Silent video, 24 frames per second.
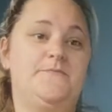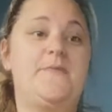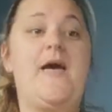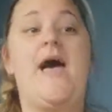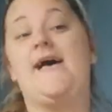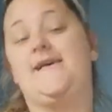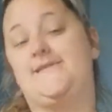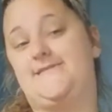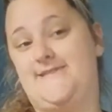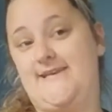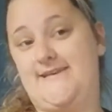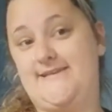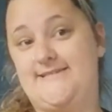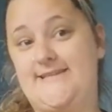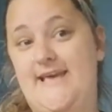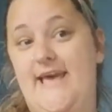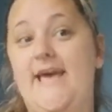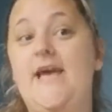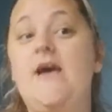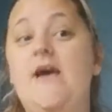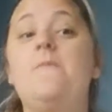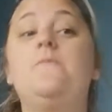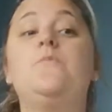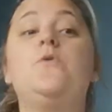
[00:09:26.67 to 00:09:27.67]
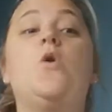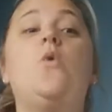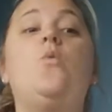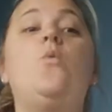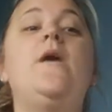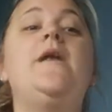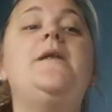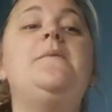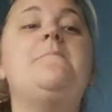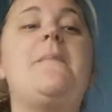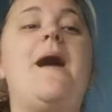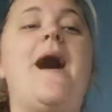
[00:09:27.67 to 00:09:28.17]
as they say,
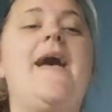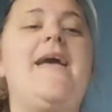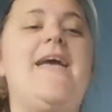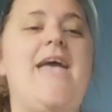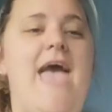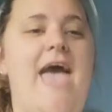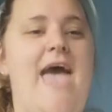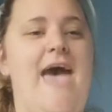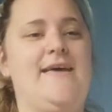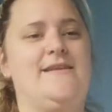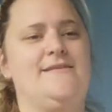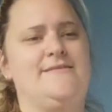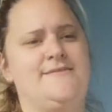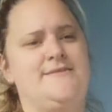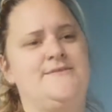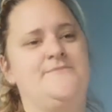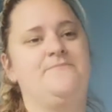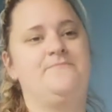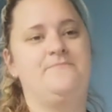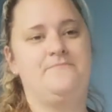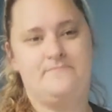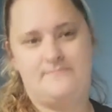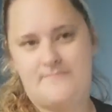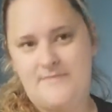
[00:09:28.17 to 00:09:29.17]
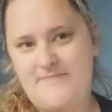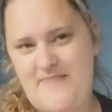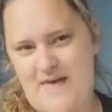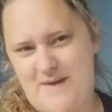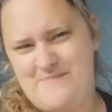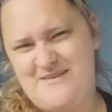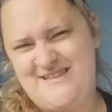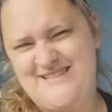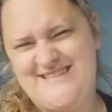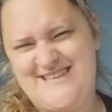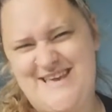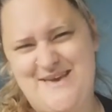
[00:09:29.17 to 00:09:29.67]
win my hand."
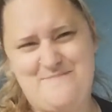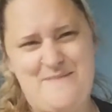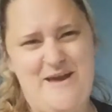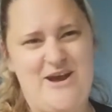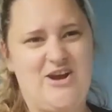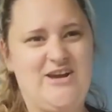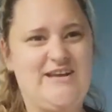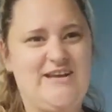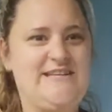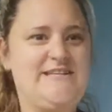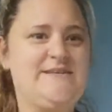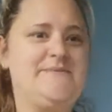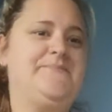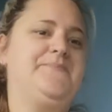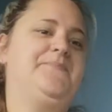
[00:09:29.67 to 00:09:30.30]
That means get married.